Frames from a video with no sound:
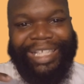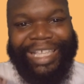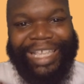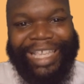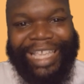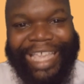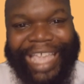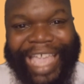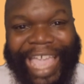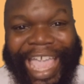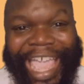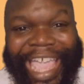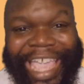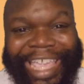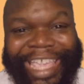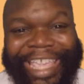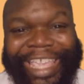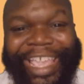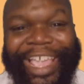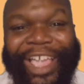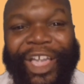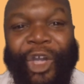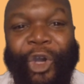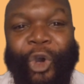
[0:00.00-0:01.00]
Hey,
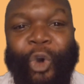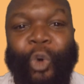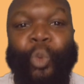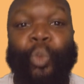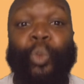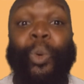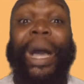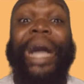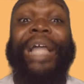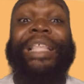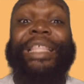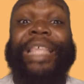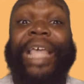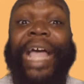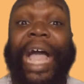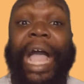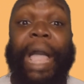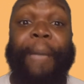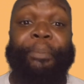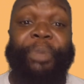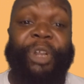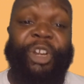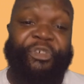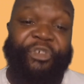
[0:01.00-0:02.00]
what's
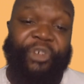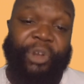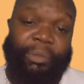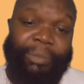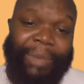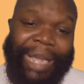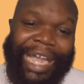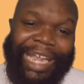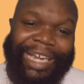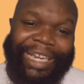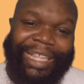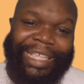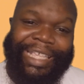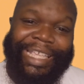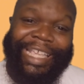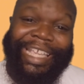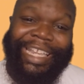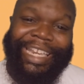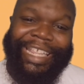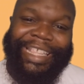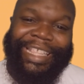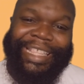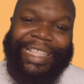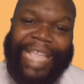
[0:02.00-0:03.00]
happening, everybody? It
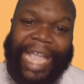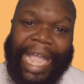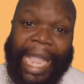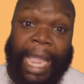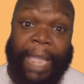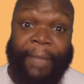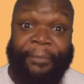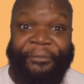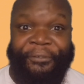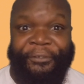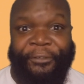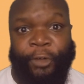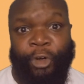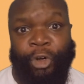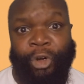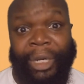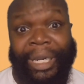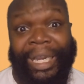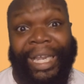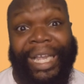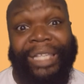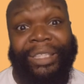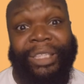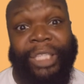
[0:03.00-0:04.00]
is time for
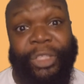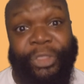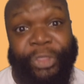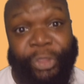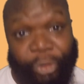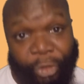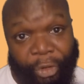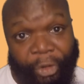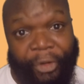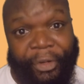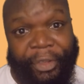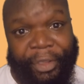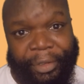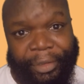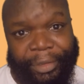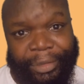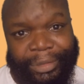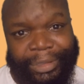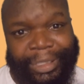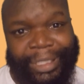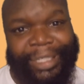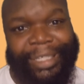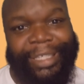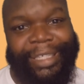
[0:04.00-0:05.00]
a tutorial
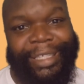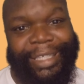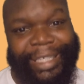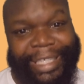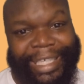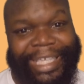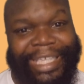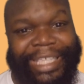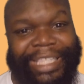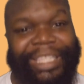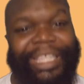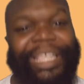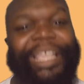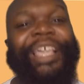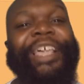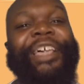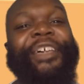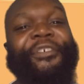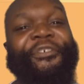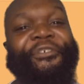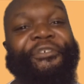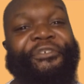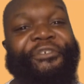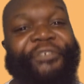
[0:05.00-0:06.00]
in
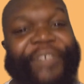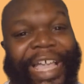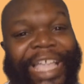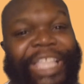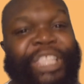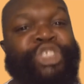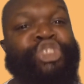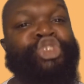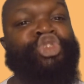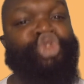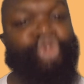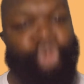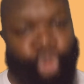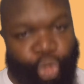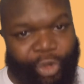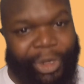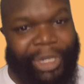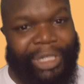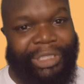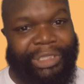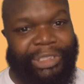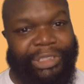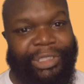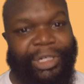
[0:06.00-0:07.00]

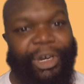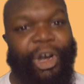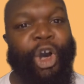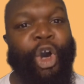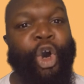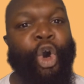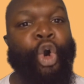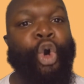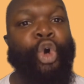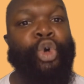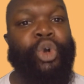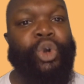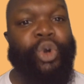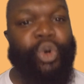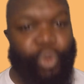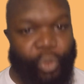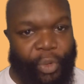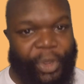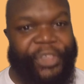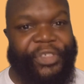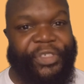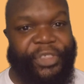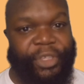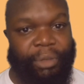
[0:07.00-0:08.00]

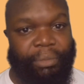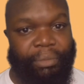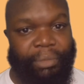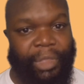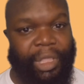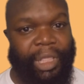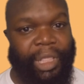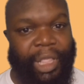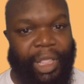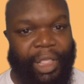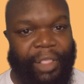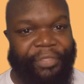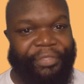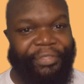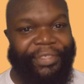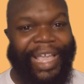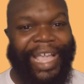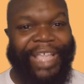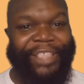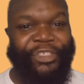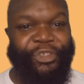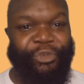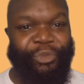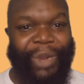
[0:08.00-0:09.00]
Ventriloquism.
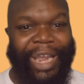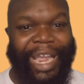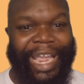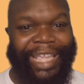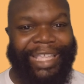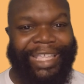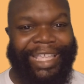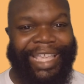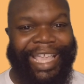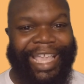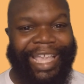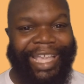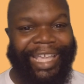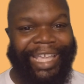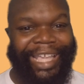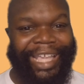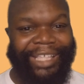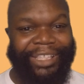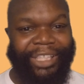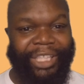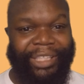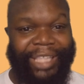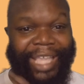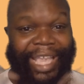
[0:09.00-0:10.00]
That's right. And
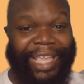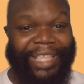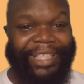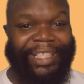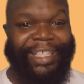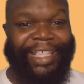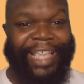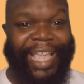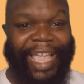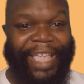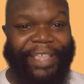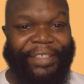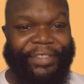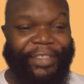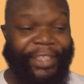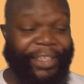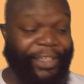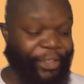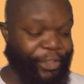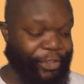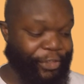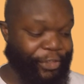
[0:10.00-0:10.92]
today's guest is,